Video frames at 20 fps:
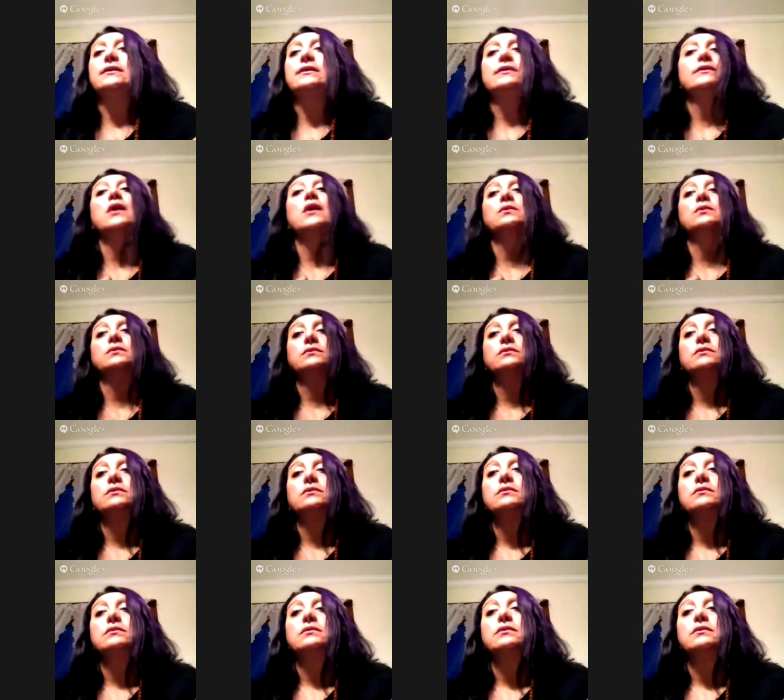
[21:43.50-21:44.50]
though.
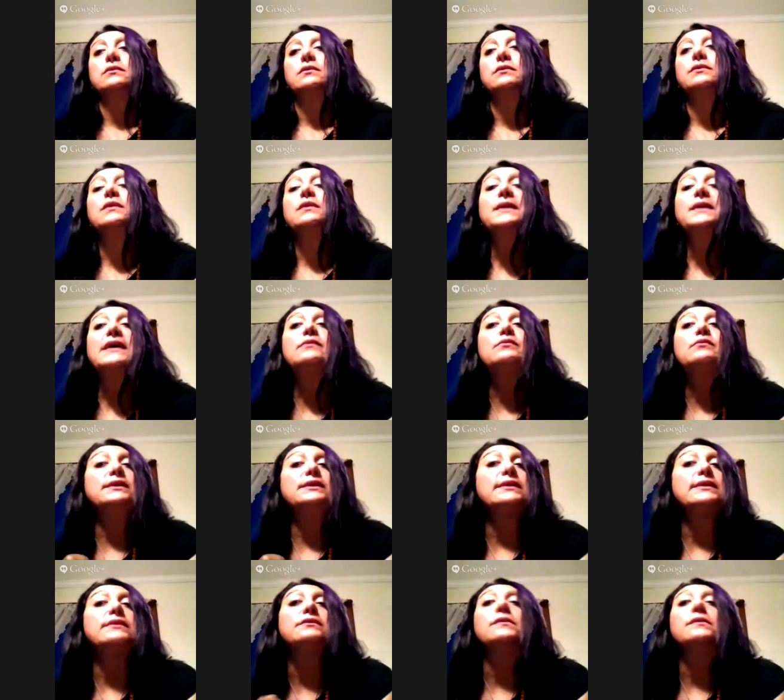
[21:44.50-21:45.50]
Sometimes we
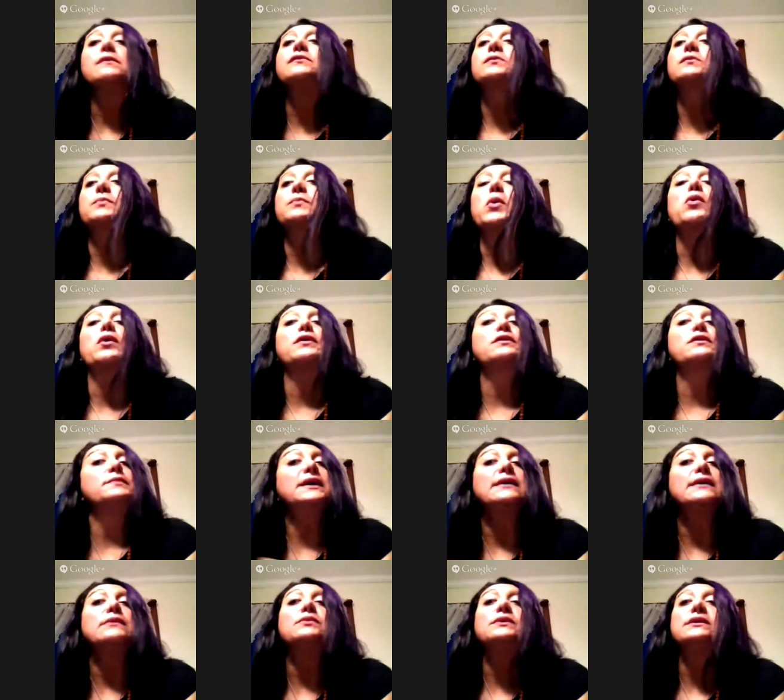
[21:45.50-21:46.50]
need a little support.
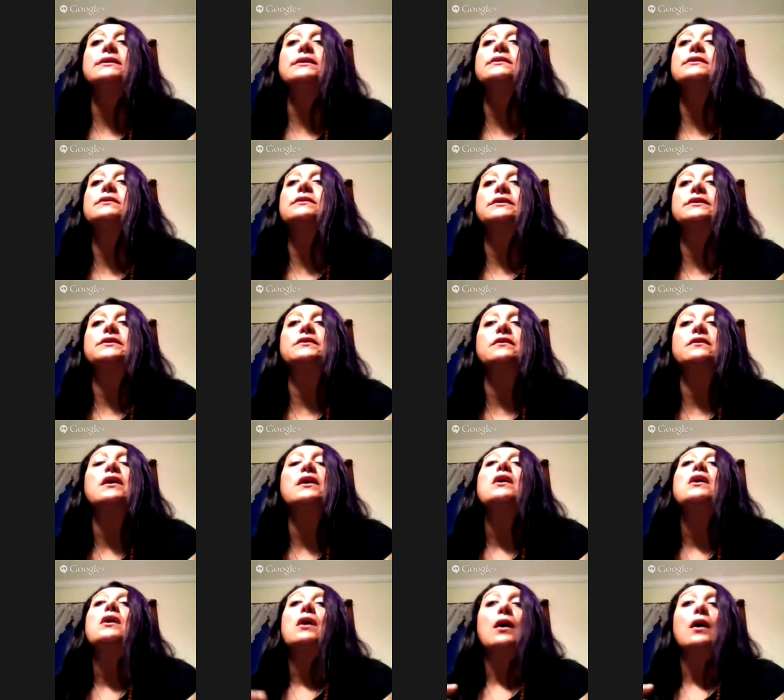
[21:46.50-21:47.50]
Sometimes we need a little,
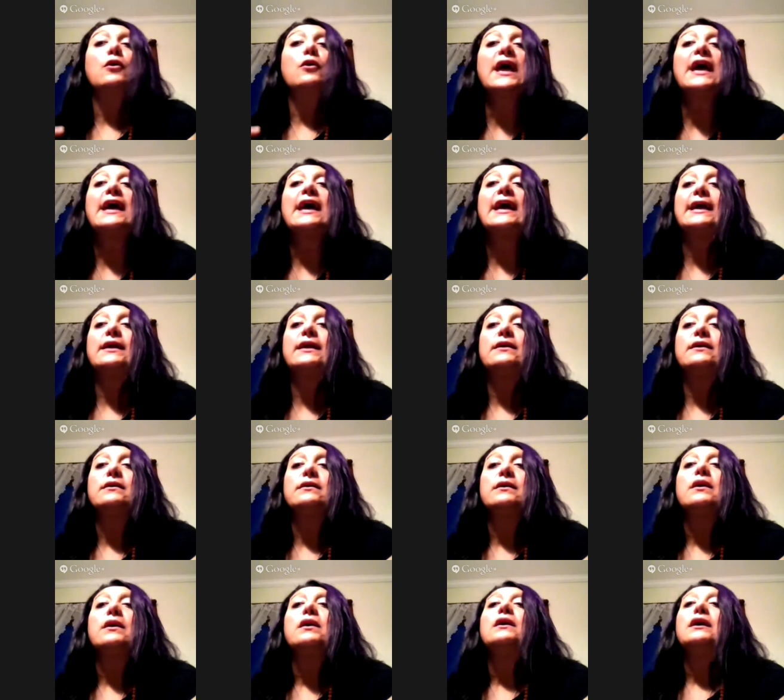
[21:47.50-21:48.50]
okay,
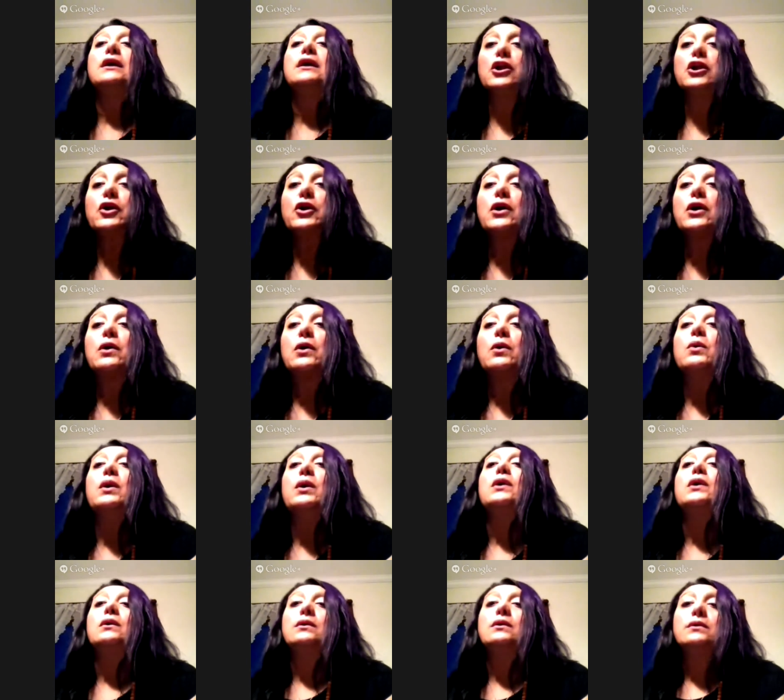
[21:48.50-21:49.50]
here you go.
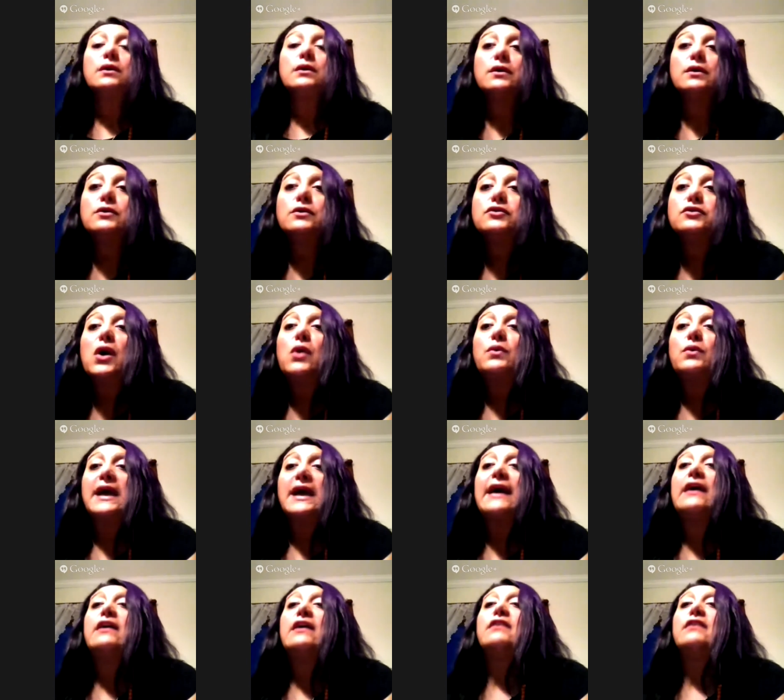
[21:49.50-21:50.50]
Don't
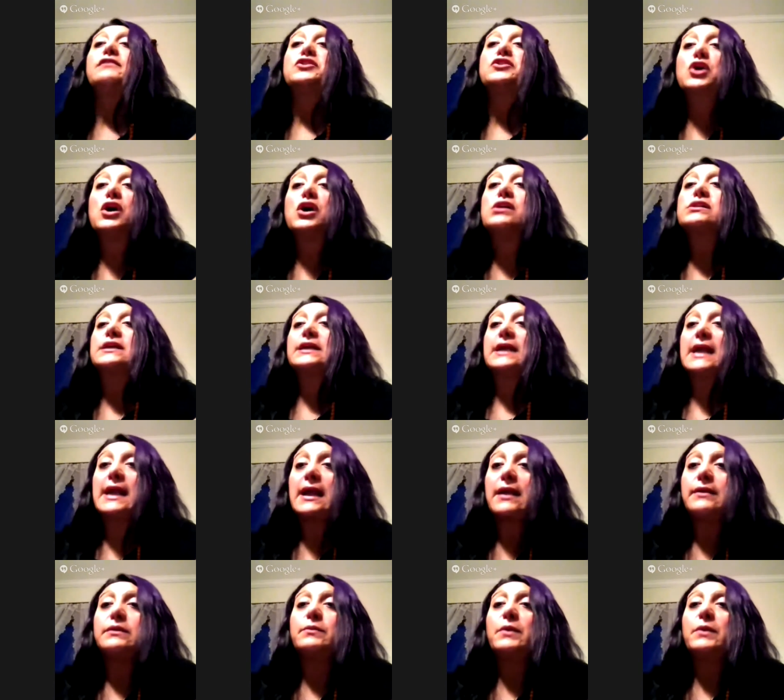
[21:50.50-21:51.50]
have a chocolate
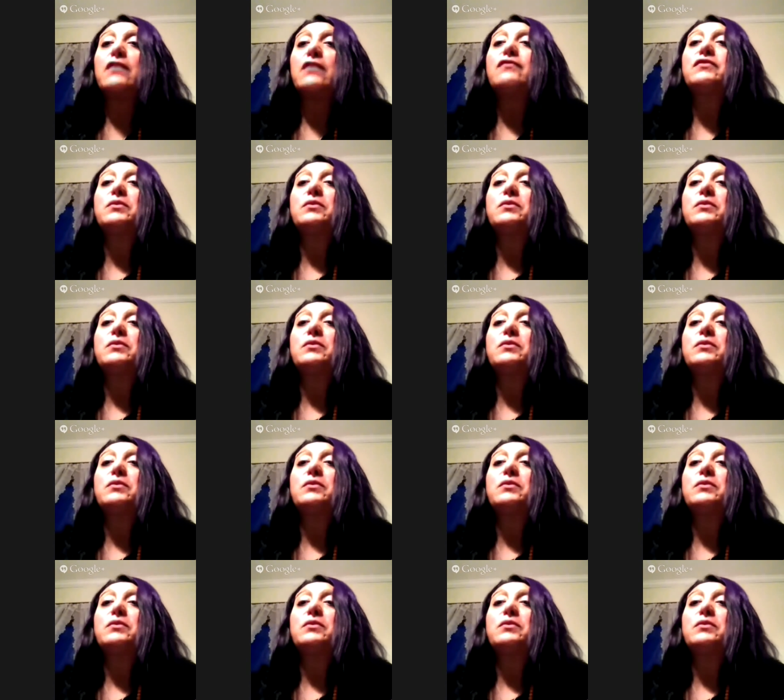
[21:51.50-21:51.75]
candy bar for